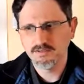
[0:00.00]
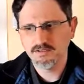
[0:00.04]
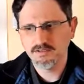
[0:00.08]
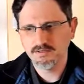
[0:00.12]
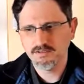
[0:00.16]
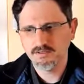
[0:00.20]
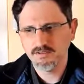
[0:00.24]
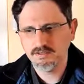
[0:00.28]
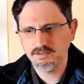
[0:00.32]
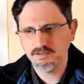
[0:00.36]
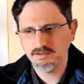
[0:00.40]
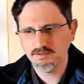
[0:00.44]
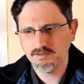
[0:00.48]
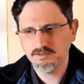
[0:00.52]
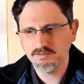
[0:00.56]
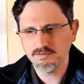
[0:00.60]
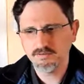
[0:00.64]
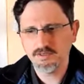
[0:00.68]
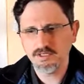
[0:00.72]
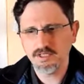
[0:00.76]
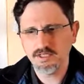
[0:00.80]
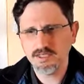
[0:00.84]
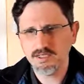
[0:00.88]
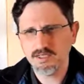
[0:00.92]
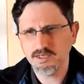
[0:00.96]
you're
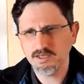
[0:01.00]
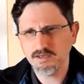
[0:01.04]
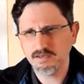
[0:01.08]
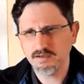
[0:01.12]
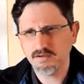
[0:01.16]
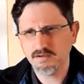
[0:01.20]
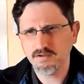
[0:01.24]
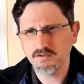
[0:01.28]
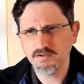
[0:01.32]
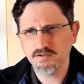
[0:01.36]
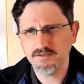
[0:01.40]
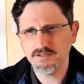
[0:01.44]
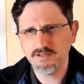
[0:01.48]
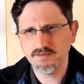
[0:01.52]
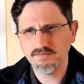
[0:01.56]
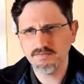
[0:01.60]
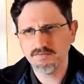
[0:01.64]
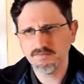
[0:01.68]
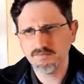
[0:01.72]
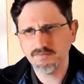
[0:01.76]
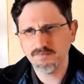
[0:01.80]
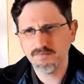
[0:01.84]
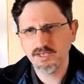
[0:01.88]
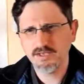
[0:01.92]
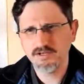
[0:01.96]
linking all the
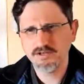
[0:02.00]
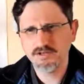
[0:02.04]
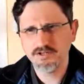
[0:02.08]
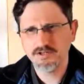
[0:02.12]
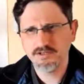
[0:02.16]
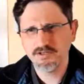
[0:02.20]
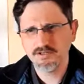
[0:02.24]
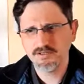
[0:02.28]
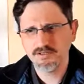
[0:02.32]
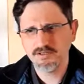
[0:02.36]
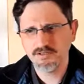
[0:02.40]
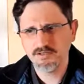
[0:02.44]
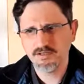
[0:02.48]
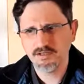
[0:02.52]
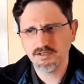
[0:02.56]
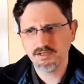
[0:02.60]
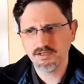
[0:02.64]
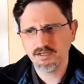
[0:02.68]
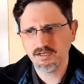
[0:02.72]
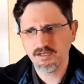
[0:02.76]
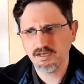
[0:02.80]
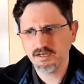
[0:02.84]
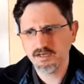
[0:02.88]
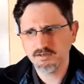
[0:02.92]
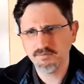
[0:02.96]
information
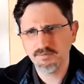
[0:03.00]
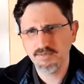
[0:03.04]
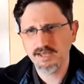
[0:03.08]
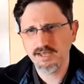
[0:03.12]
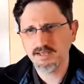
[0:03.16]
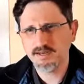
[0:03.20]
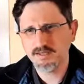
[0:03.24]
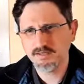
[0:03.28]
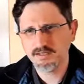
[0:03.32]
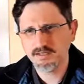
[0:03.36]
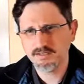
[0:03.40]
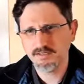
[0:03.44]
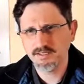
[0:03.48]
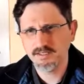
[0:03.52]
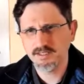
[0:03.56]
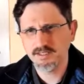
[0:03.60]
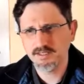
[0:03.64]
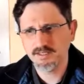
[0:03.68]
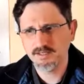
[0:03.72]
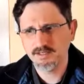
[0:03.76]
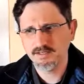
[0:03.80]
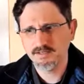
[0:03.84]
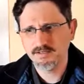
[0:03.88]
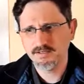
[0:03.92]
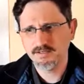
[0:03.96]

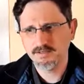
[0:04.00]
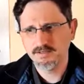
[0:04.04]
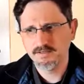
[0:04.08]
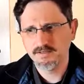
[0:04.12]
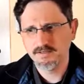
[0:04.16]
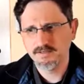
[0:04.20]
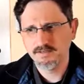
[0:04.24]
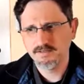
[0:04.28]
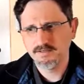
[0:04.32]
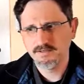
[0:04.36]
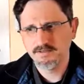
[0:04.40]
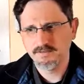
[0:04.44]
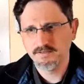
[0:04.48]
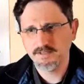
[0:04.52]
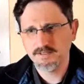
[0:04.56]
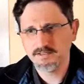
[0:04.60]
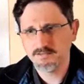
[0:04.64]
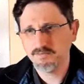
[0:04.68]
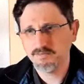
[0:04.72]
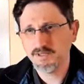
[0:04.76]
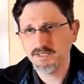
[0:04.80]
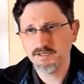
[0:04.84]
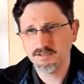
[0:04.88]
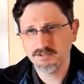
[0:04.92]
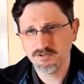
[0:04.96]
automatically that's
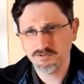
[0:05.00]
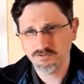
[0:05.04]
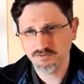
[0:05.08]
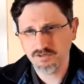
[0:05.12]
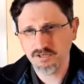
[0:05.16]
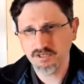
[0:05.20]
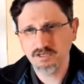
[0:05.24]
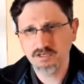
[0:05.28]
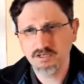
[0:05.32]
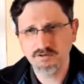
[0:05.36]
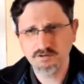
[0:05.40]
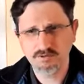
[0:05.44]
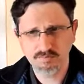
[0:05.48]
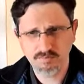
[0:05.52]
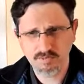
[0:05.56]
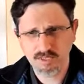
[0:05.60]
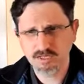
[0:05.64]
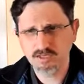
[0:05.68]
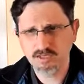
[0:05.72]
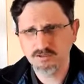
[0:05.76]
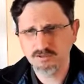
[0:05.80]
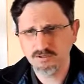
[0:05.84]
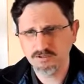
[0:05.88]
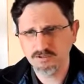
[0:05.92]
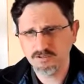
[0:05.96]
being drawn or
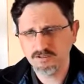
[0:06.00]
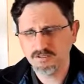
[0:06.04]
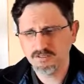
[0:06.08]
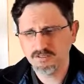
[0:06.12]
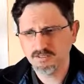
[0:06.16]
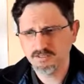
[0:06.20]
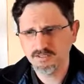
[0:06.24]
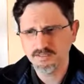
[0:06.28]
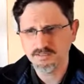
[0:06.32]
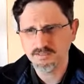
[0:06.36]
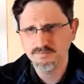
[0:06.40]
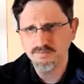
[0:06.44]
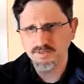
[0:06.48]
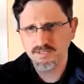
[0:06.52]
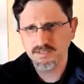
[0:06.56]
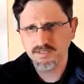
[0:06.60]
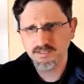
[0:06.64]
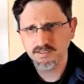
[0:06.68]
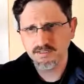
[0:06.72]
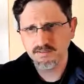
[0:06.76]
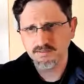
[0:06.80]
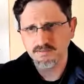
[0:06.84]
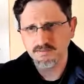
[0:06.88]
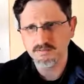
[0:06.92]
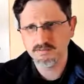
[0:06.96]
modeled is
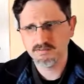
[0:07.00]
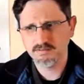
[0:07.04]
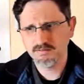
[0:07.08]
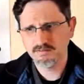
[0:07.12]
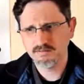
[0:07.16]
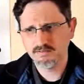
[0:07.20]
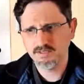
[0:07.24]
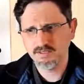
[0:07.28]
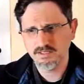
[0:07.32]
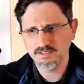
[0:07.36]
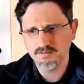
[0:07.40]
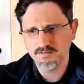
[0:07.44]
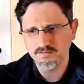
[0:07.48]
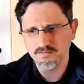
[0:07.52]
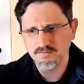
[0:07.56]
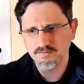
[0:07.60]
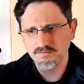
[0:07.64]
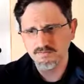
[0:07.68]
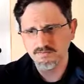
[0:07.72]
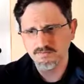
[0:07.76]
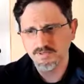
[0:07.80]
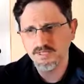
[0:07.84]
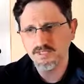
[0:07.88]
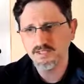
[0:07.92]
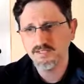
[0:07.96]
being
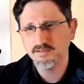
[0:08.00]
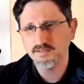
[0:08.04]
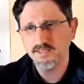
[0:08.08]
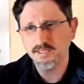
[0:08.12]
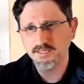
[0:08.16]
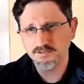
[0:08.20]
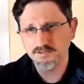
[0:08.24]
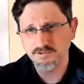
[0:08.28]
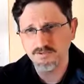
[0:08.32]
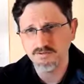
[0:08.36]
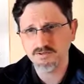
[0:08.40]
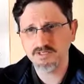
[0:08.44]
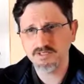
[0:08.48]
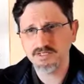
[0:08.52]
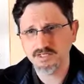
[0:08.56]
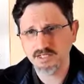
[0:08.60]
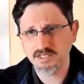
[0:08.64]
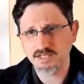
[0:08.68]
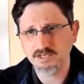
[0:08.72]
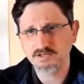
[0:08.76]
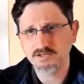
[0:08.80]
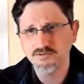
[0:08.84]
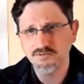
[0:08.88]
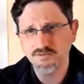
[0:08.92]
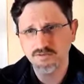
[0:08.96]
linked to a
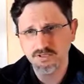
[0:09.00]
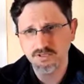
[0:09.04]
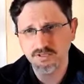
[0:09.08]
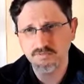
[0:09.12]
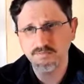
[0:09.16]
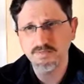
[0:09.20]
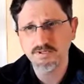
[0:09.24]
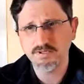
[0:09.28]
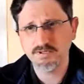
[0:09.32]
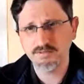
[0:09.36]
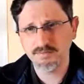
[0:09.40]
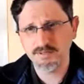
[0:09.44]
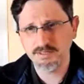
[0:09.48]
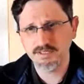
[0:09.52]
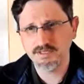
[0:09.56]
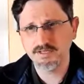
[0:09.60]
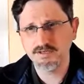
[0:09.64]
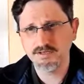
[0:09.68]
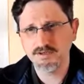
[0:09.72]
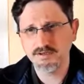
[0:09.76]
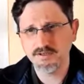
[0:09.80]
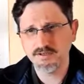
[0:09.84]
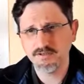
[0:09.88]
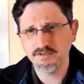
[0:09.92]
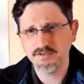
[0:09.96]
schedule and a bill of
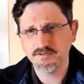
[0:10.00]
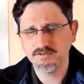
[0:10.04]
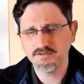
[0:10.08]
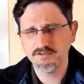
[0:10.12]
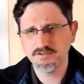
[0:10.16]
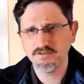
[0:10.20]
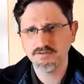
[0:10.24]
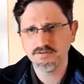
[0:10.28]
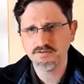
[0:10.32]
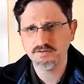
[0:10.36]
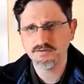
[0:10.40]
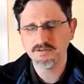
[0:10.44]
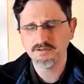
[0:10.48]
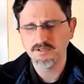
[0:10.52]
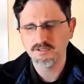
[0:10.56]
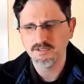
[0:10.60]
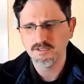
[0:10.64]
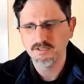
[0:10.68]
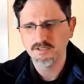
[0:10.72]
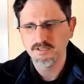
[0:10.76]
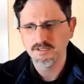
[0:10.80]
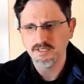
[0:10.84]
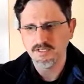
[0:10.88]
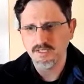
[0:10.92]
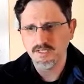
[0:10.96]
materials. So
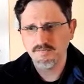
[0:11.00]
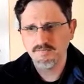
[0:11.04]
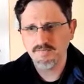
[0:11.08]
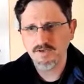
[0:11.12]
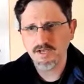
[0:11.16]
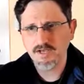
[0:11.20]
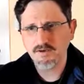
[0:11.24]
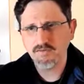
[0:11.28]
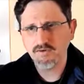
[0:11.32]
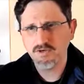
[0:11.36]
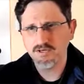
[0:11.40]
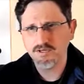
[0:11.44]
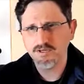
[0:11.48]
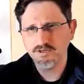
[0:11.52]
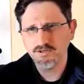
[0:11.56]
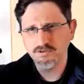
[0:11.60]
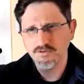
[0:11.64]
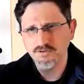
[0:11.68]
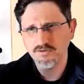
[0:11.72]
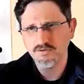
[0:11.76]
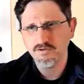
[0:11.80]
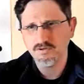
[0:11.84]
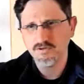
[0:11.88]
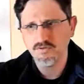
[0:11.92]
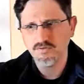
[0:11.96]
if I want to
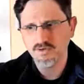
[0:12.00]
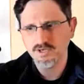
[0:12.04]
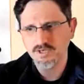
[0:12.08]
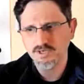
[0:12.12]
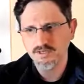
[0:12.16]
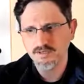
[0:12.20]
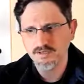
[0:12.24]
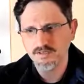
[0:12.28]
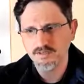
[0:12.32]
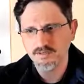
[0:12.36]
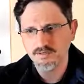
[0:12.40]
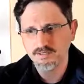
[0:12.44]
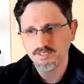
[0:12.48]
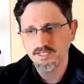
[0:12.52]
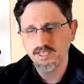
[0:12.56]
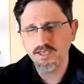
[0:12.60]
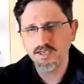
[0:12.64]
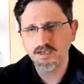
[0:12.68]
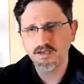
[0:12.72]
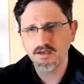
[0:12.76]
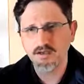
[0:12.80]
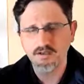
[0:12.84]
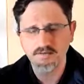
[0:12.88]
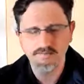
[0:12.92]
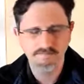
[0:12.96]
do a quick
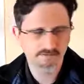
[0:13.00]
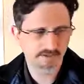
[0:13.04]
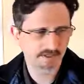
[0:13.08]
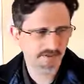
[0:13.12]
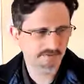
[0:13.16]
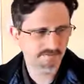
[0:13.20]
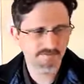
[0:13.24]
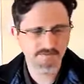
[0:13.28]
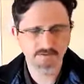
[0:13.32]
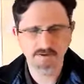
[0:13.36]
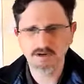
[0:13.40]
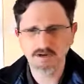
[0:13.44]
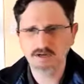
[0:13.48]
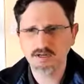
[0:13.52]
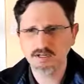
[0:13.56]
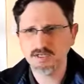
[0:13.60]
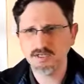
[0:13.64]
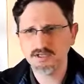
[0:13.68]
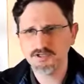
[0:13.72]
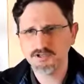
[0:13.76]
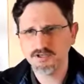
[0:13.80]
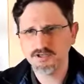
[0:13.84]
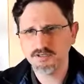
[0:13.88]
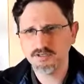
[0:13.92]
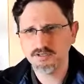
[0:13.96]
takeoff, like for our
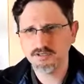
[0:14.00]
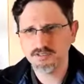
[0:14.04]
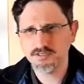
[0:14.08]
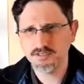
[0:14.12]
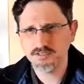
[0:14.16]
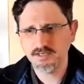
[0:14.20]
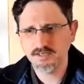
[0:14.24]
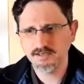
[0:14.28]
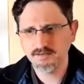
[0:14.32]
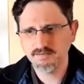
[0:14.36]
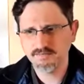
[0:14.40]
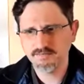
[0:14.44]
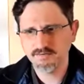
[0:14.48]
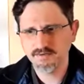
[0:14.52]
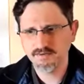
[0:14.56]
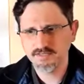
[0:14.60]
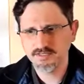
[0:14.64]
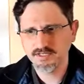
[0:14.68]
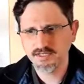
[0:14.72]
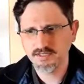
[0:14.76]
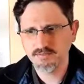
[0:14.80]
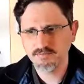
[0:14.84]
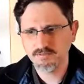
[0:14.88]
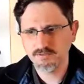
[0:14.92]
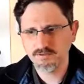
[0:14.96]
kitchen design, for
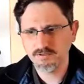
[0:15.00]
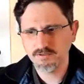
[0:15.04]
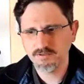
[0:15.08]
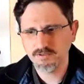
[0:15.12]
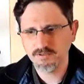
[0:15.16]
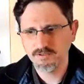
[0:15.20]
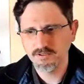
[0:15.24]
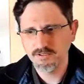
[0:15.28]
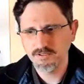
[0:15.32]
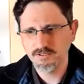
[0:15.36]
example,